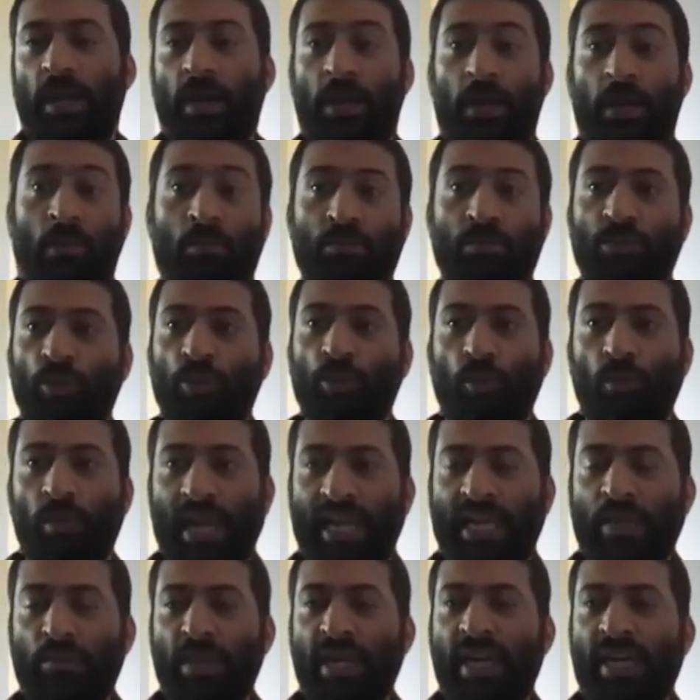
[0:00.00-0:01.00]
so
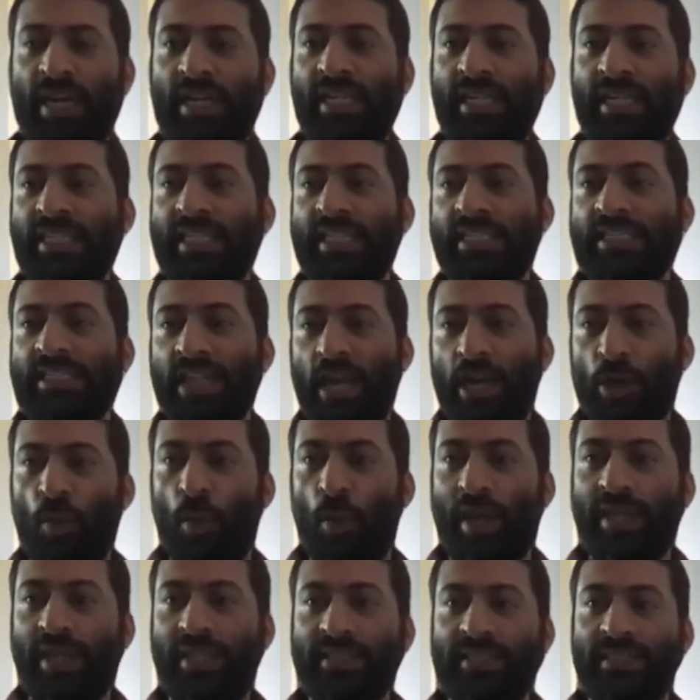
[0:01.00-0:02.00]
eliminating the junk
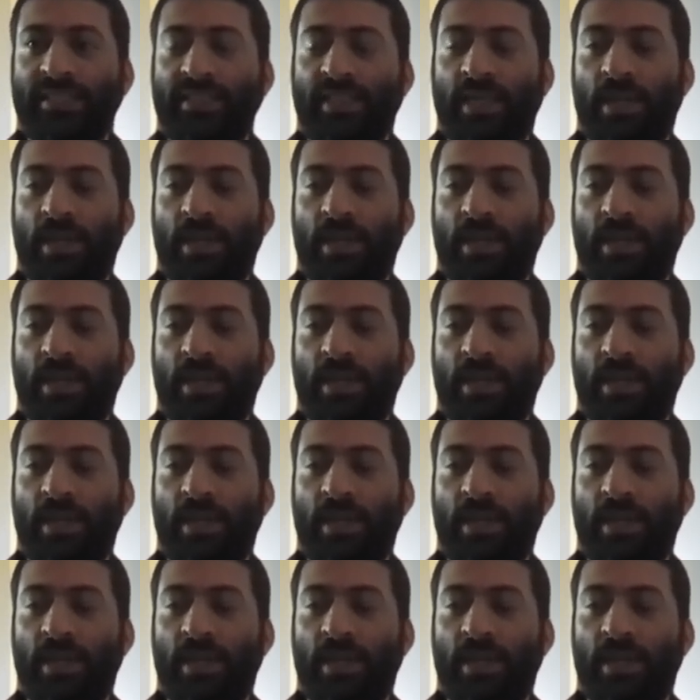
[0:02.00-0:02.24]
queries